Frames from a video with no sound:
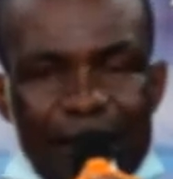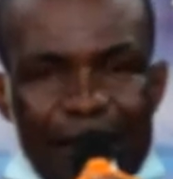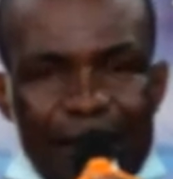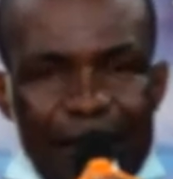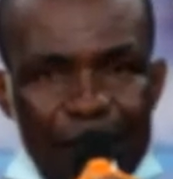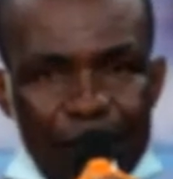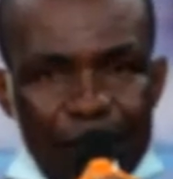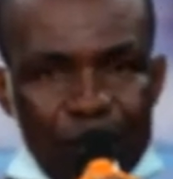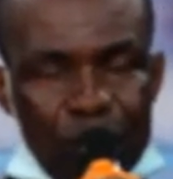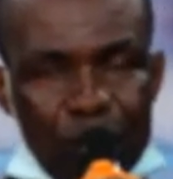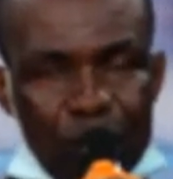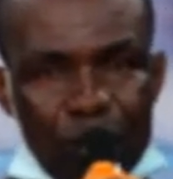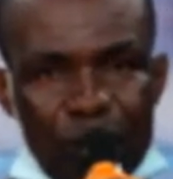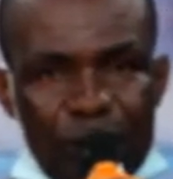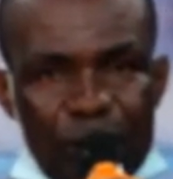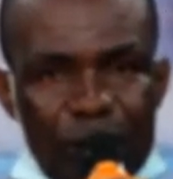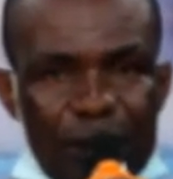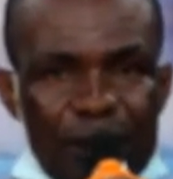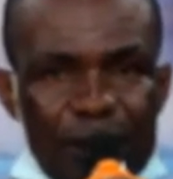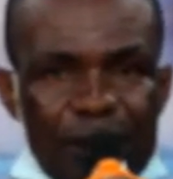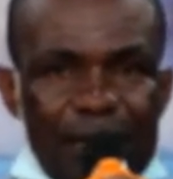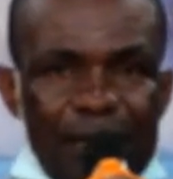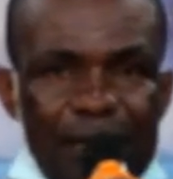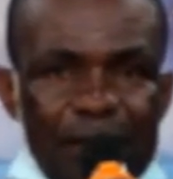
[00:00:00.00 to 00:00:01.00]
came to
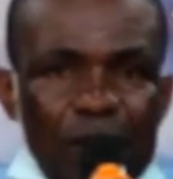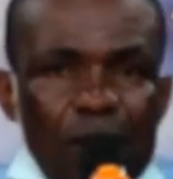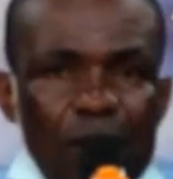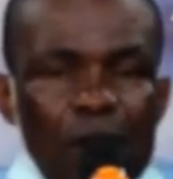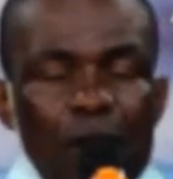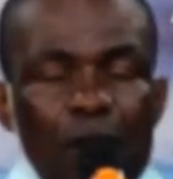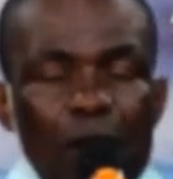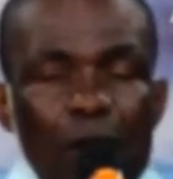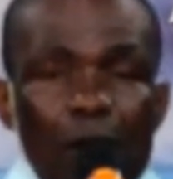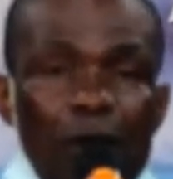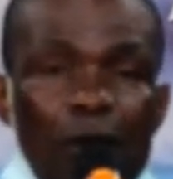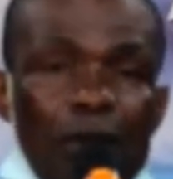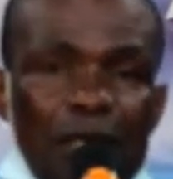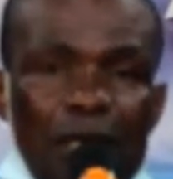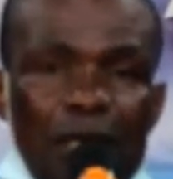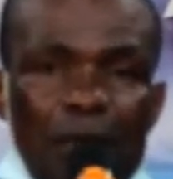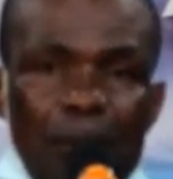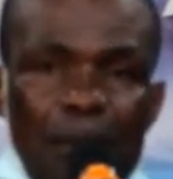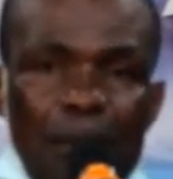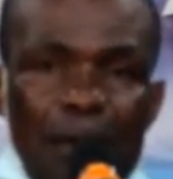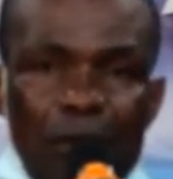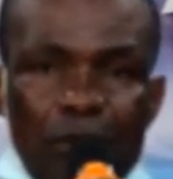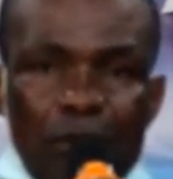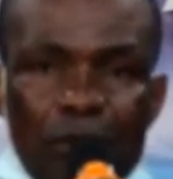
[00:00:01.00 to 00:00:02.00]
Jesus on the
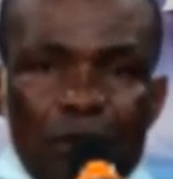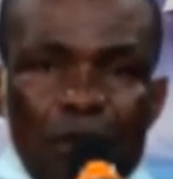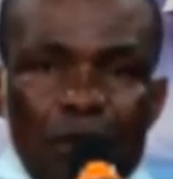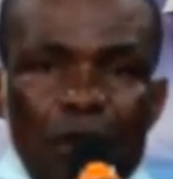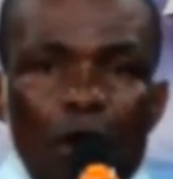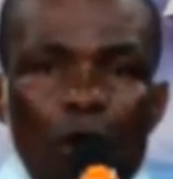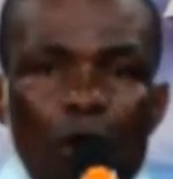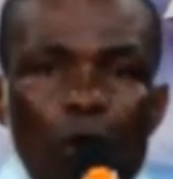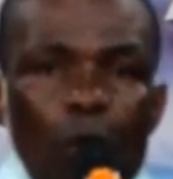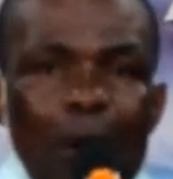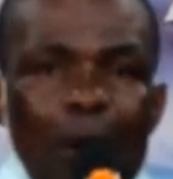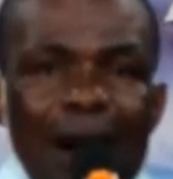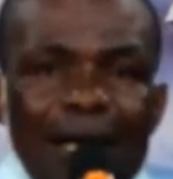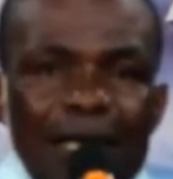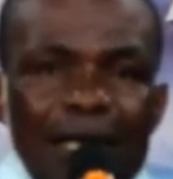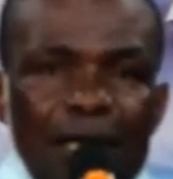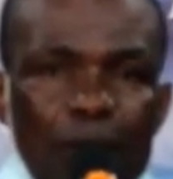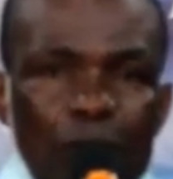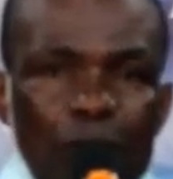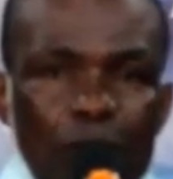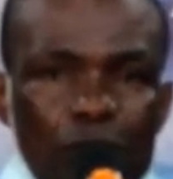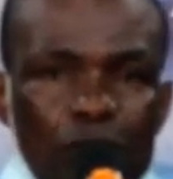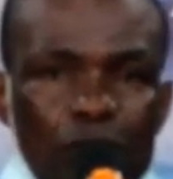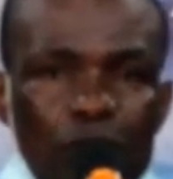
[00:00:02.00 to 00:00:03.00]
mount while
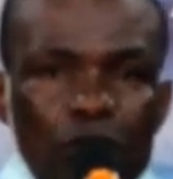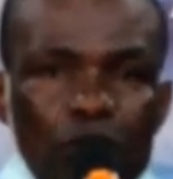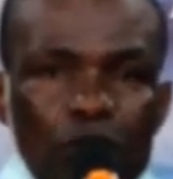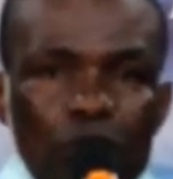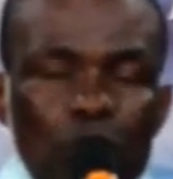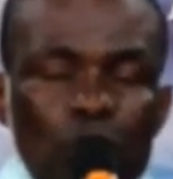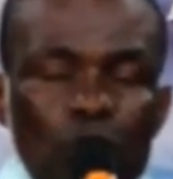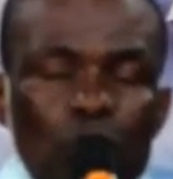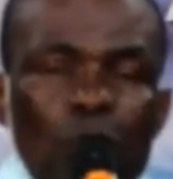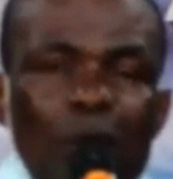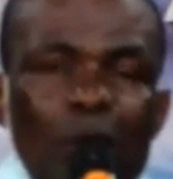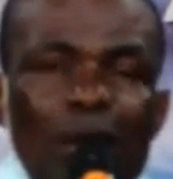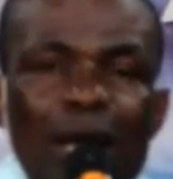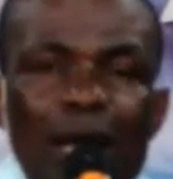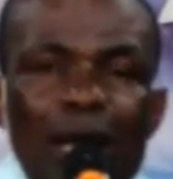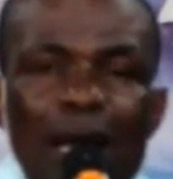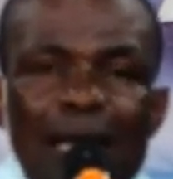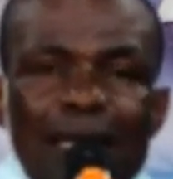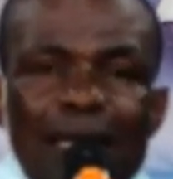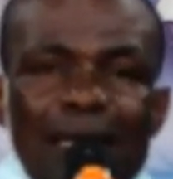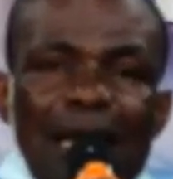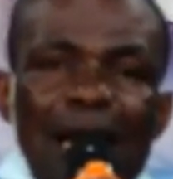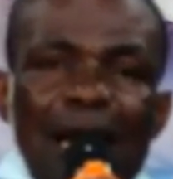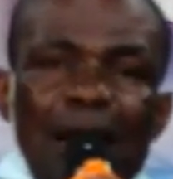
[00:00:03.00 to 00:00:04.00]
the multitude were
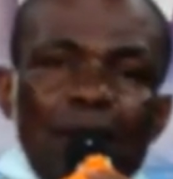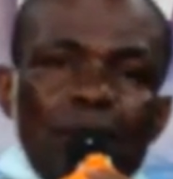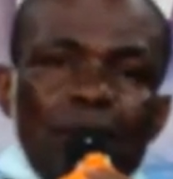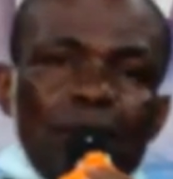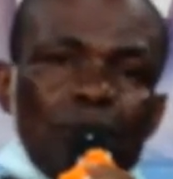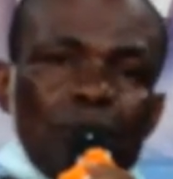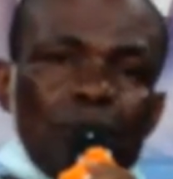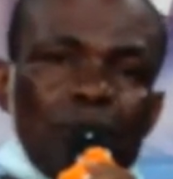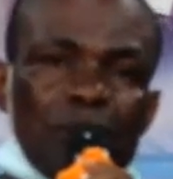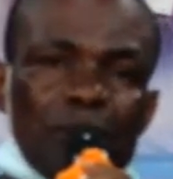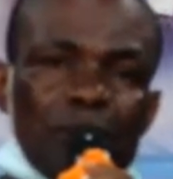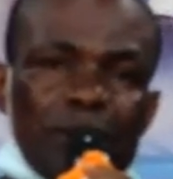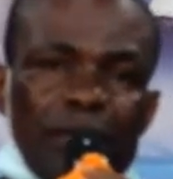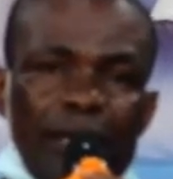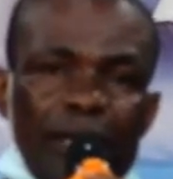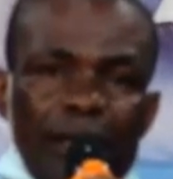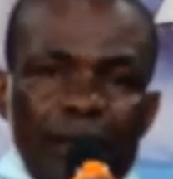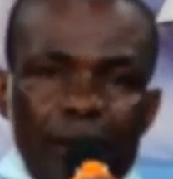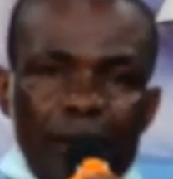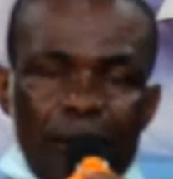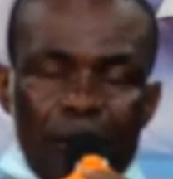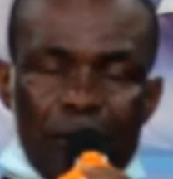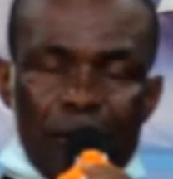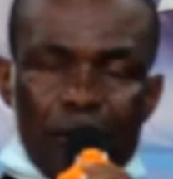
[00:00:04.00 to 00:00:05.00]
down the
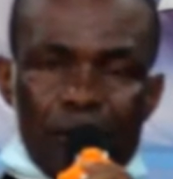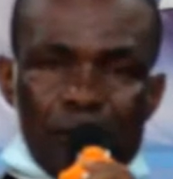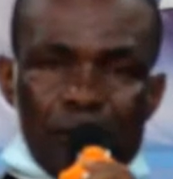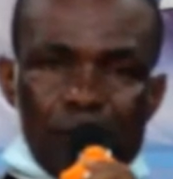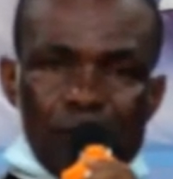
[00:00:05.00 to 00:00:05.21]
hill.